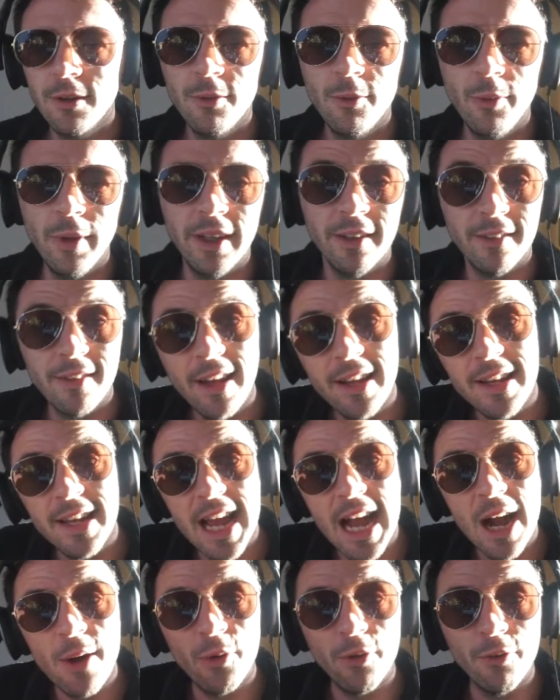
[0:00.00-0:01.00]
we can take it
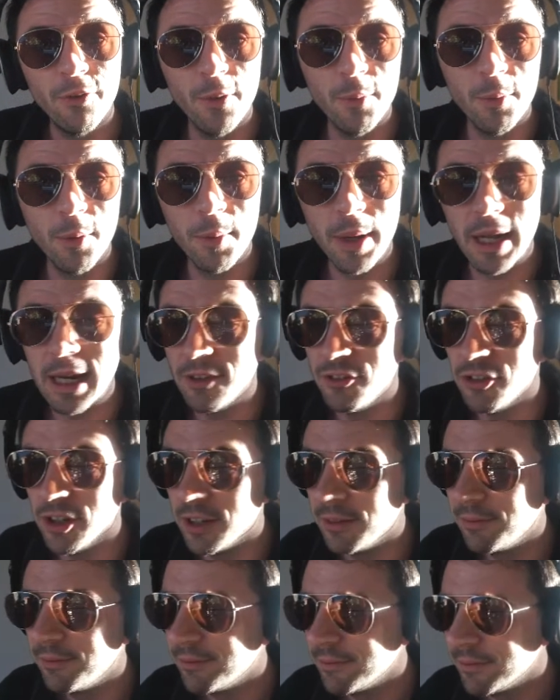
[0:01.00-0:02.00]
out on Football Manager.
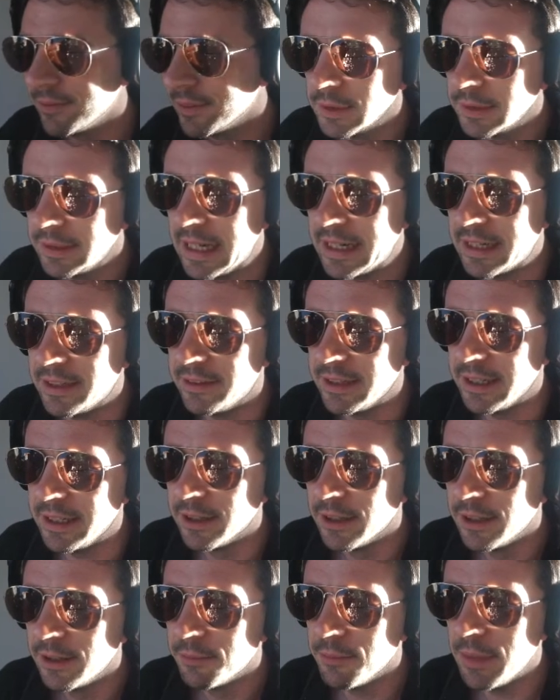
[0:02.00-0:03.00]
Kennedy
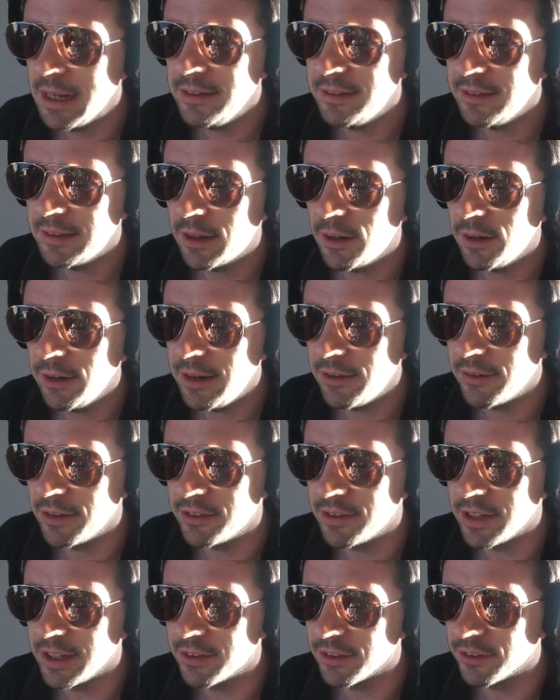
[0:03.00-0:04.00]
makes a
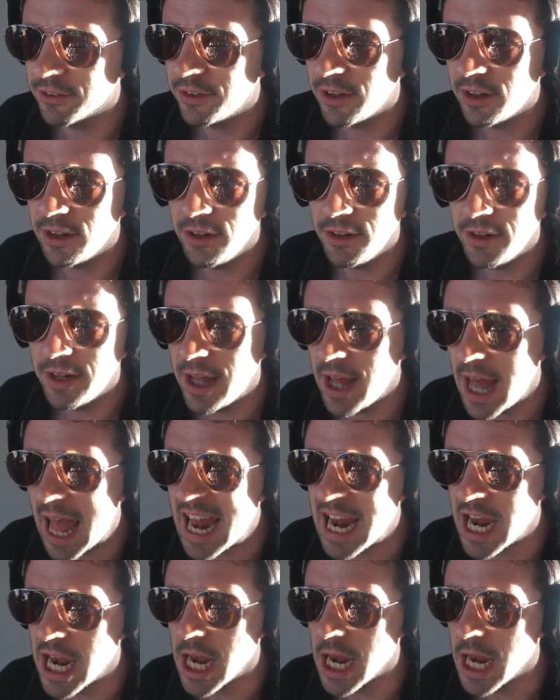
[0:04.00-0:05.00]
clearance here to Silent
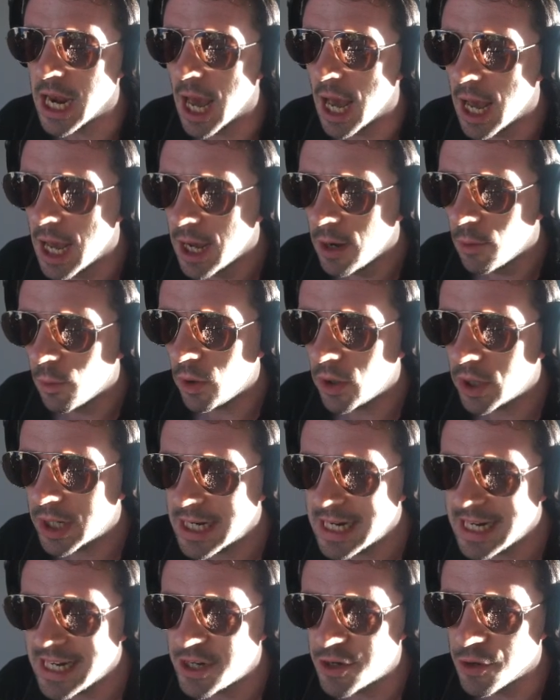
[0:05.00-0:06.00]
N. What
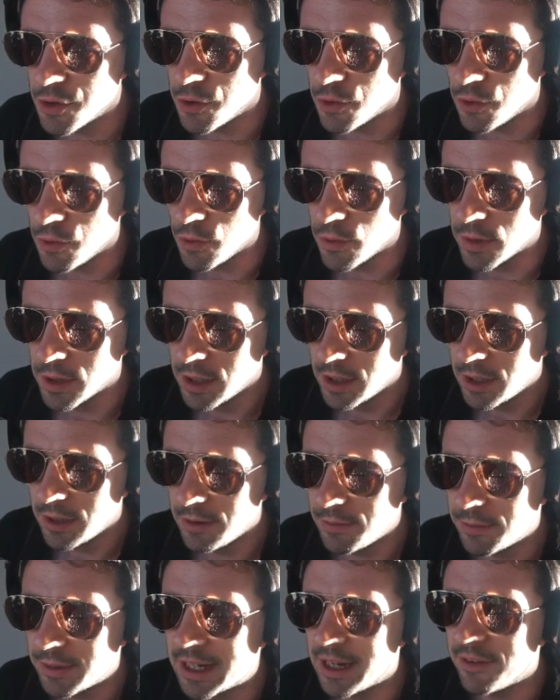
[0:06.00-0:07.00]
can he do?
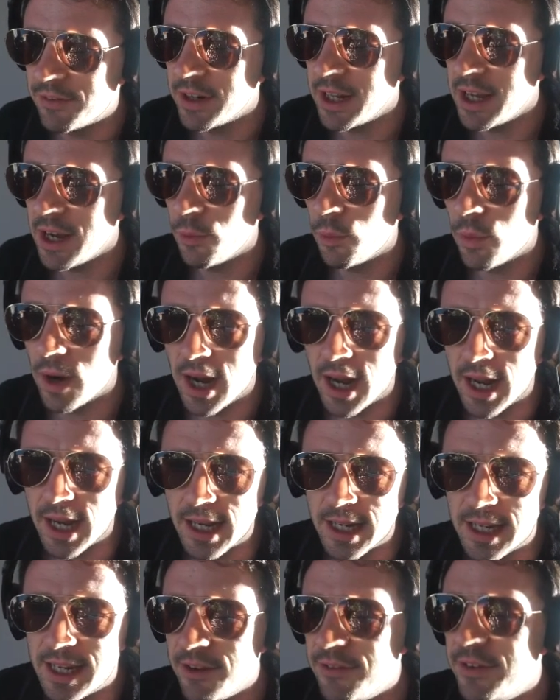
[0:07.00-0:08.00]
Giving it
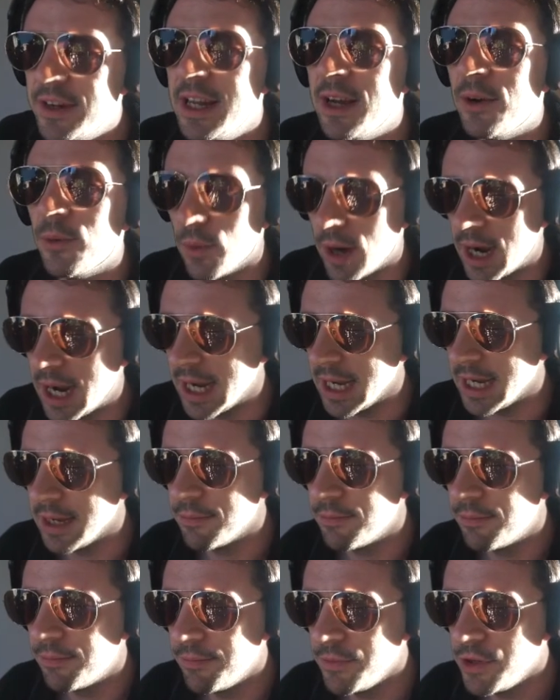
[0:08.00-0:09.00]
away,
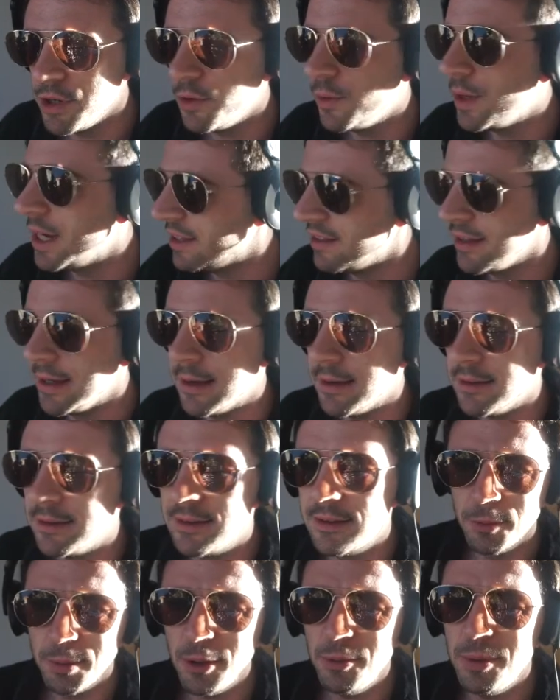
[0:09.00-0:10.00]
you idiots.
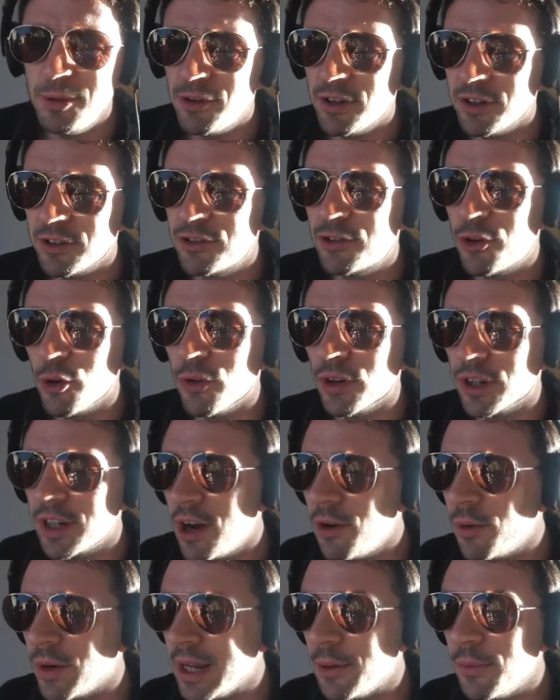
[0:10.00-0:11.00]
Supposed to be trying to score a
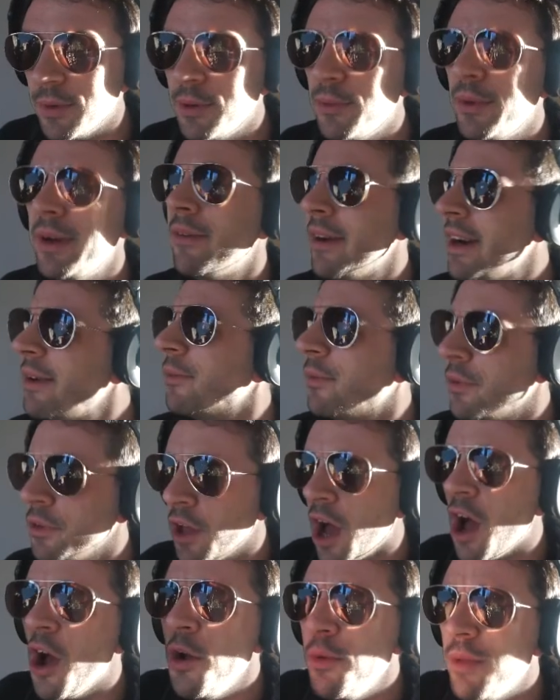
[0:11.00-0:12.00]
goal. I
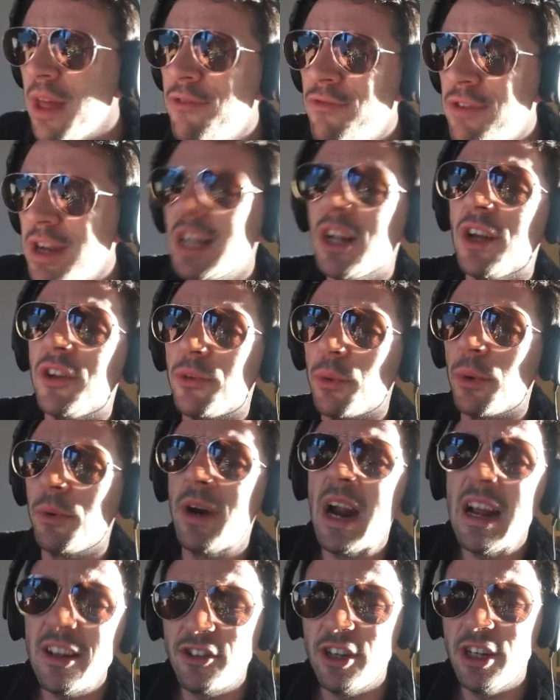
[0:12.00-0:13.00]
hope they realise that we're
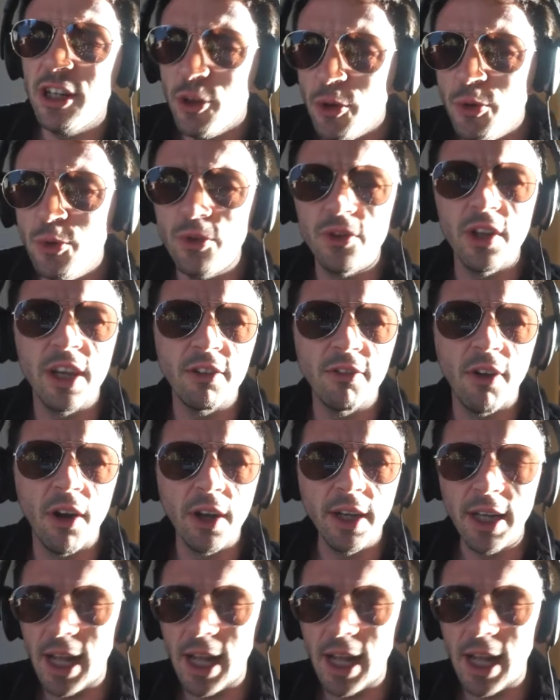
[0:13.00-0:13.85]
actually losing right